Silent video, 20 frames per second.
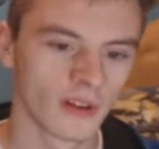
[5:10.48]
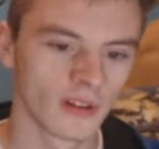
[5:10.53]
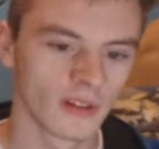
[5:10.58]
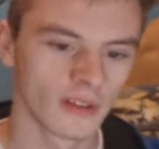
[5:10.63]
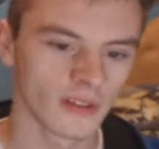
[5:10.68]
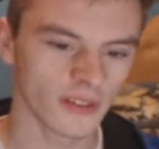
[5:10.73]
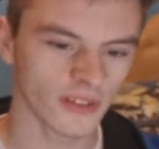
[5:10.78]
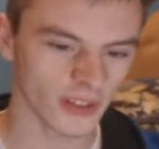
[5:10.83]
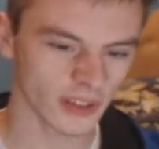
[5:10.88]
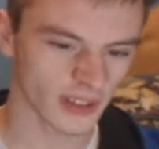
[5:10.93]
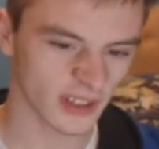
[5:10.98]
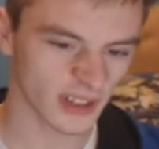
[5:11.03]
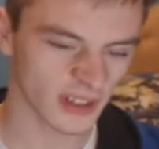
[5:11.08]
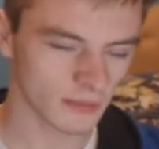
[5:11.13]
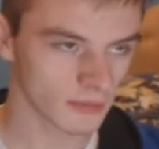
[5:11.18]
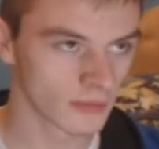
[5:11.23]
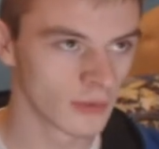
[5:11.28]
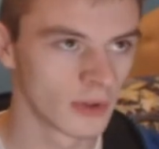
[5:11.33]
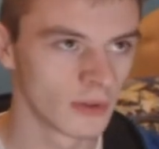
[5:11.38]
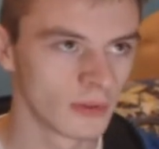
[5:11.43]
Okay,
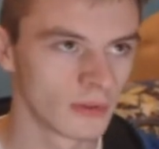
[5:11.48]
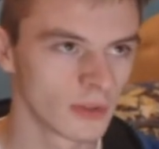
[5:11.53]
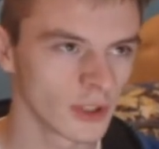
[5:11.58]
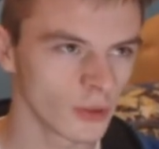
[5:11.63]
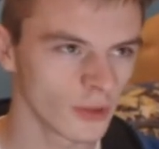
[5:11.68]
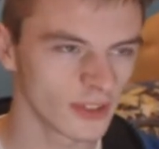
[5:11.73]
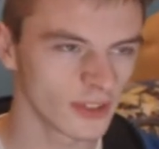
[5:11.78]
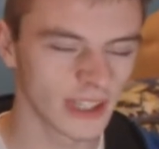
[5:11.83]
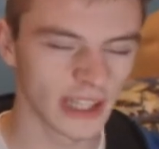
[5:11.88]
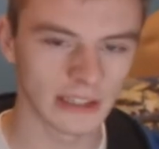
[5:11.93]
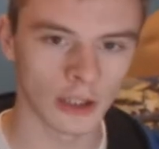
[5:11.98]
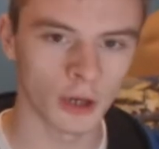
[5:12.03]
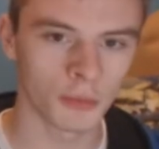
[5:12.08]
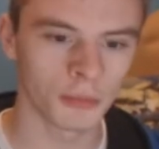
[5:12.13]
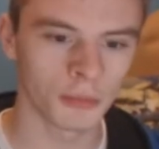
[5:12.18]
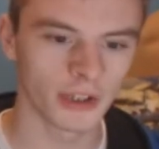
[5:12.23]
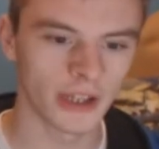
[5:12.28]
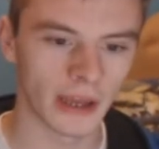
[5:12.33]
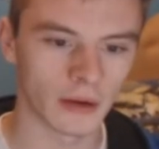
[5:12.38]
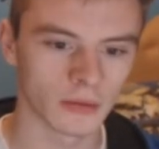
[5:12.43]
I just tail
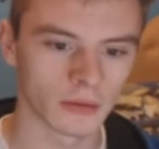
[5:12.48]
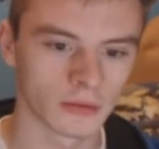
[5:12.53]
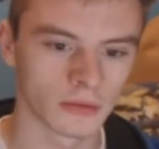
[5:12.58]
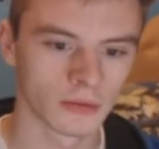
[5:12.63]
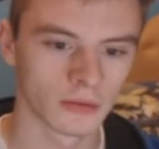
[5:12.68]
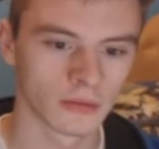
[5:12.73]
up or down.